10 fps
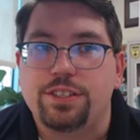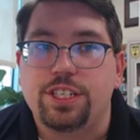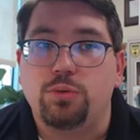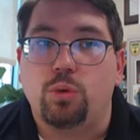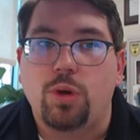
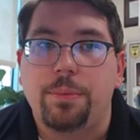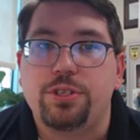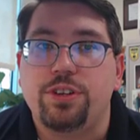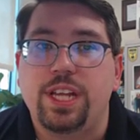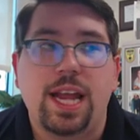will rupture and
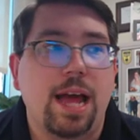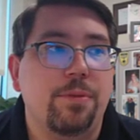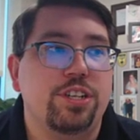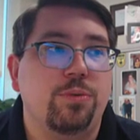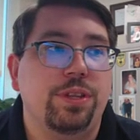then hemorrhage, and
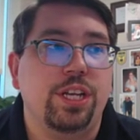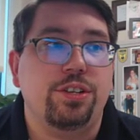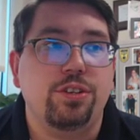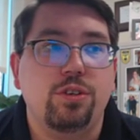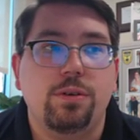when they
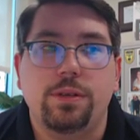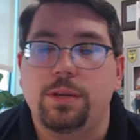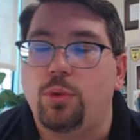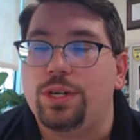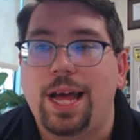do, the
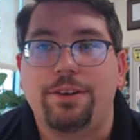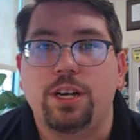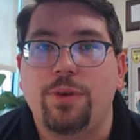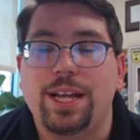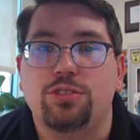mortality
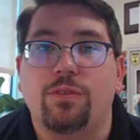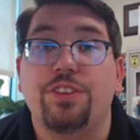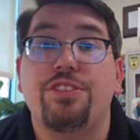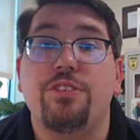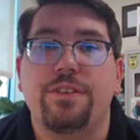rate is over
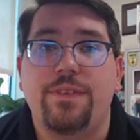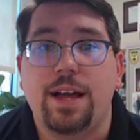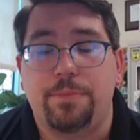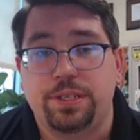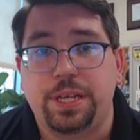
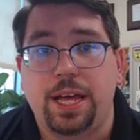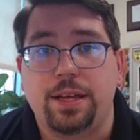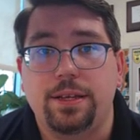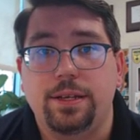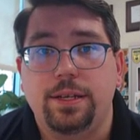35%. I
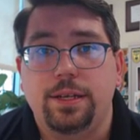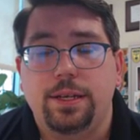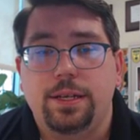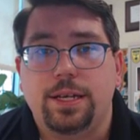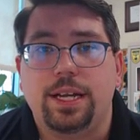
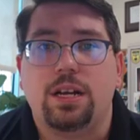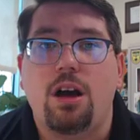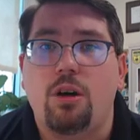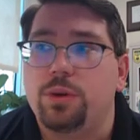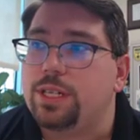had a call
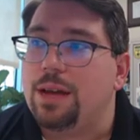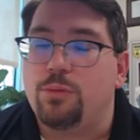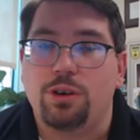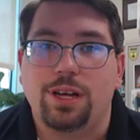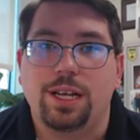one time where
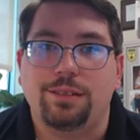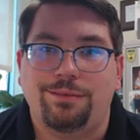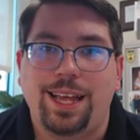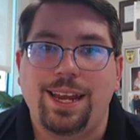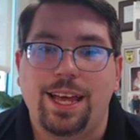a
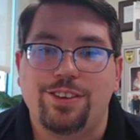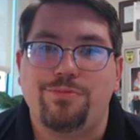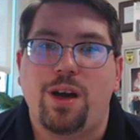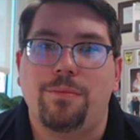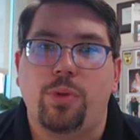lady had just bought a
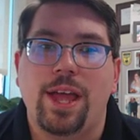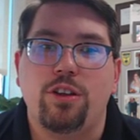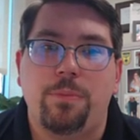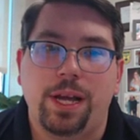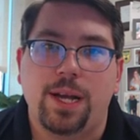brand new
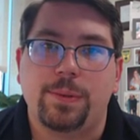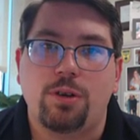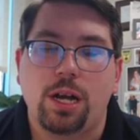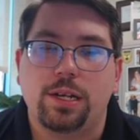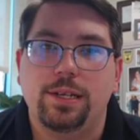pickup
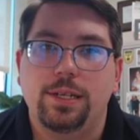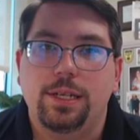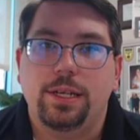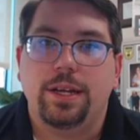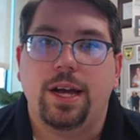truck,
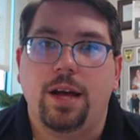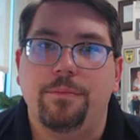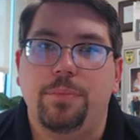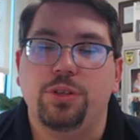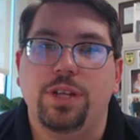um,
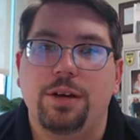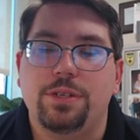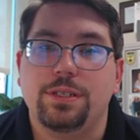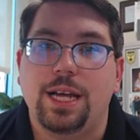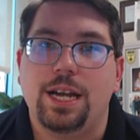pulled out
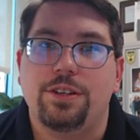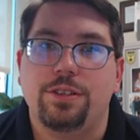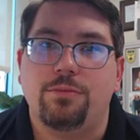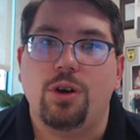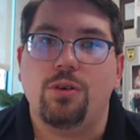onto the
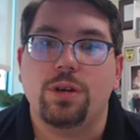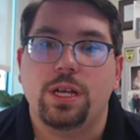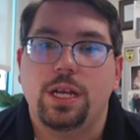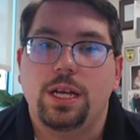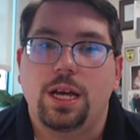road,
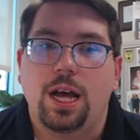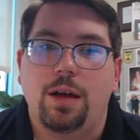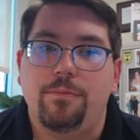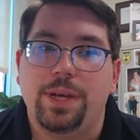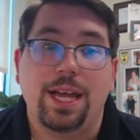um,
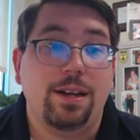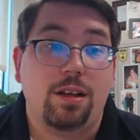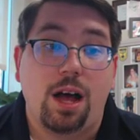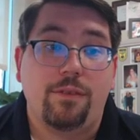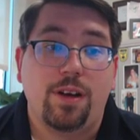began to
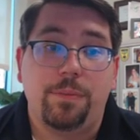cough up,